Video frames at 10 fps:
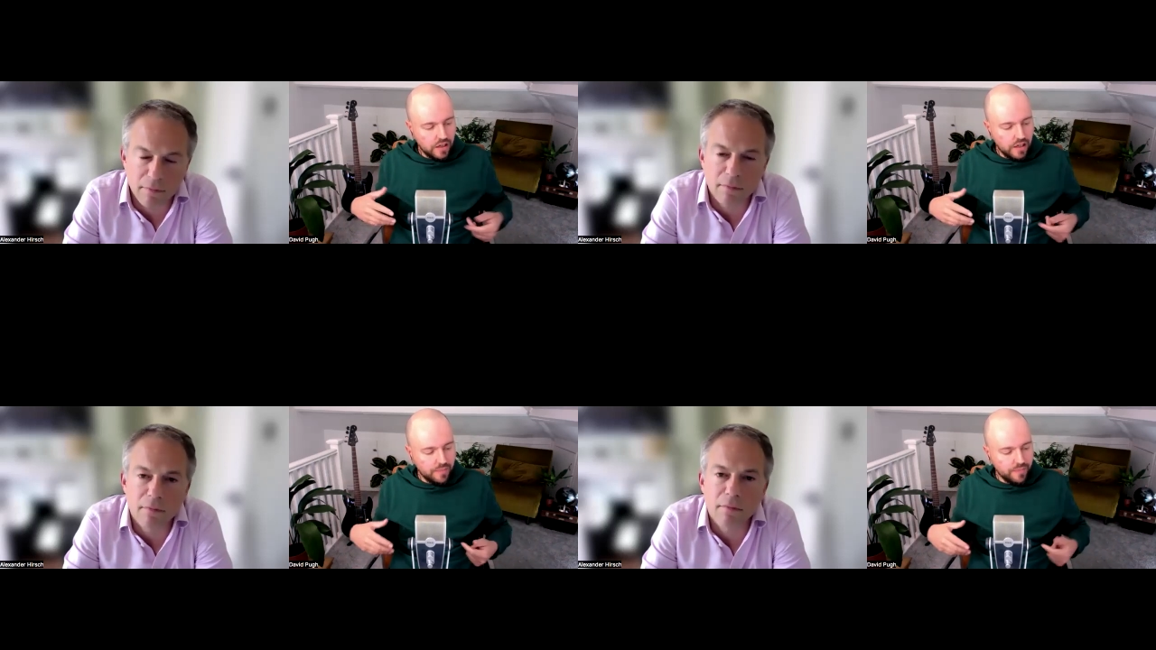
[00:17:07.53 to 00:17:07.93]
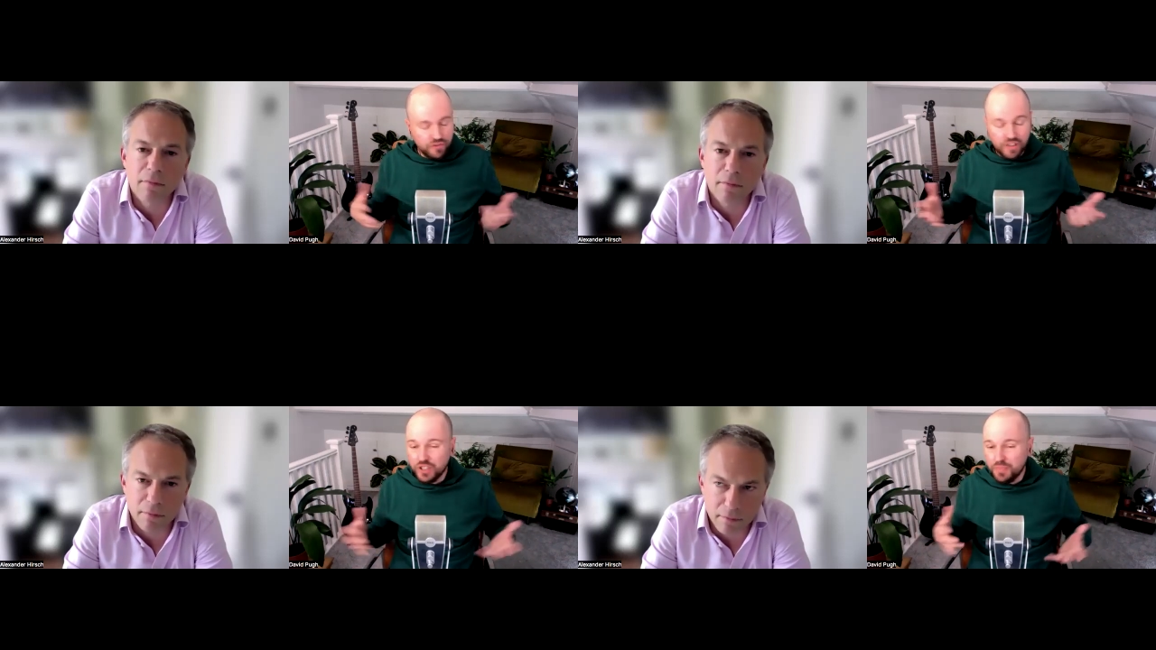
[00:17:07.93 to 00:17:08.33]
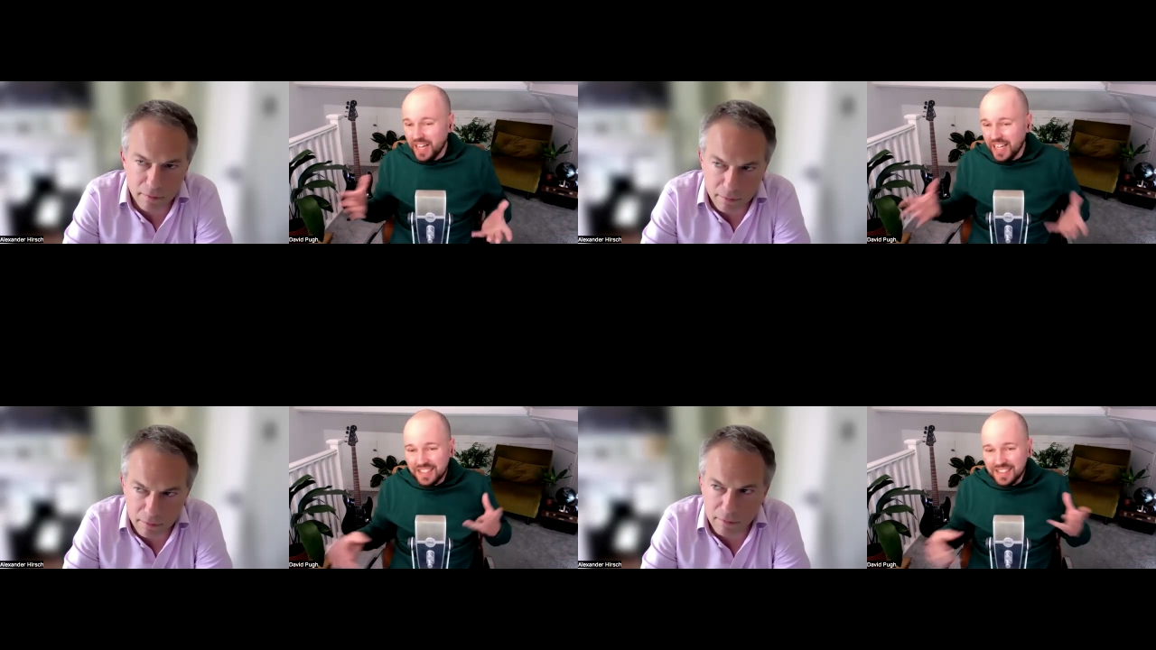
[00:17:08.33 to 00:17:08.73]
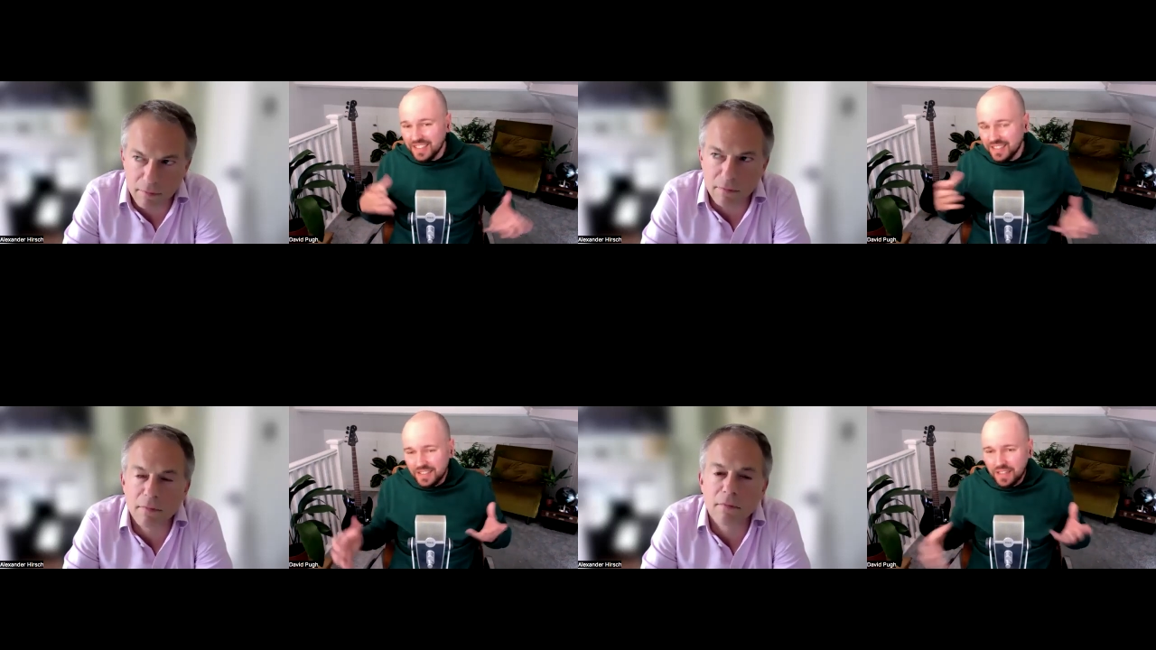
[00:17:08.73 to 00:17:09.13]
Speaker 1: um,
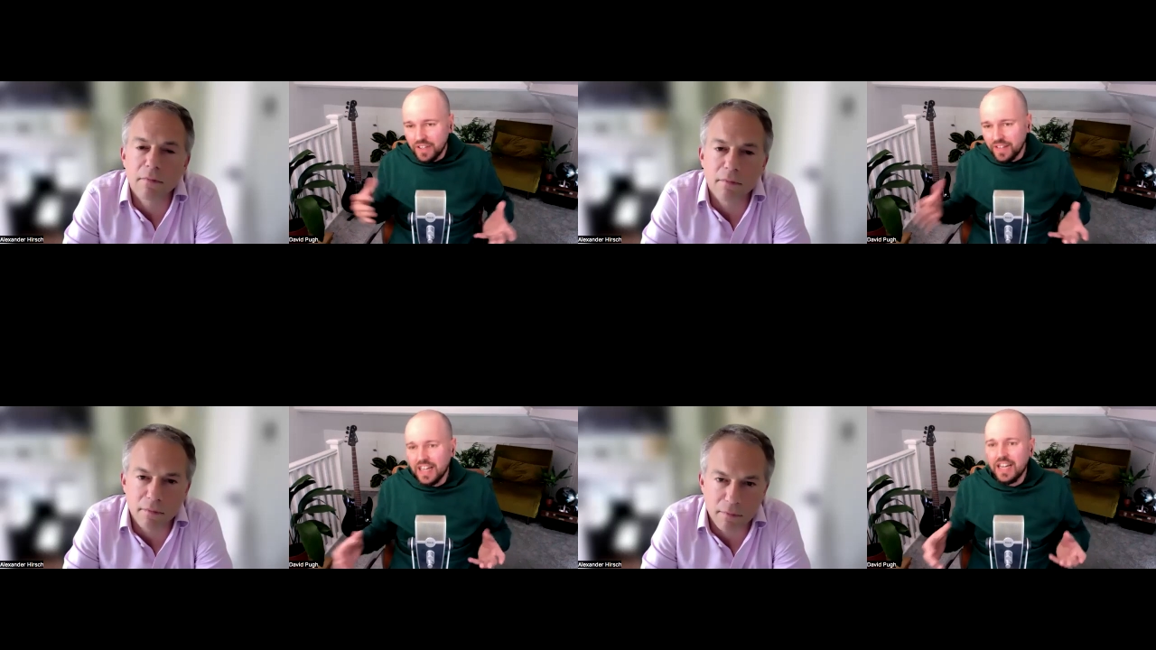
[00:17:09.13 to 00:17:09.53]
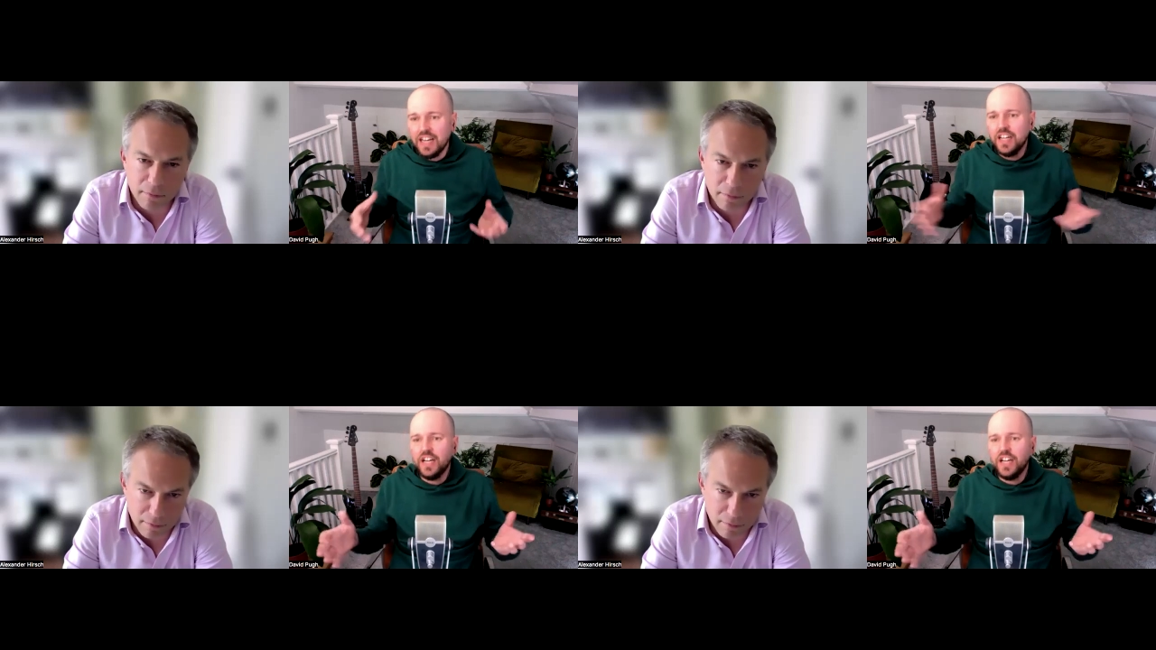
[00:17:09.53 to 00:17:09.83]
Crunchbase, uh, stuff like that.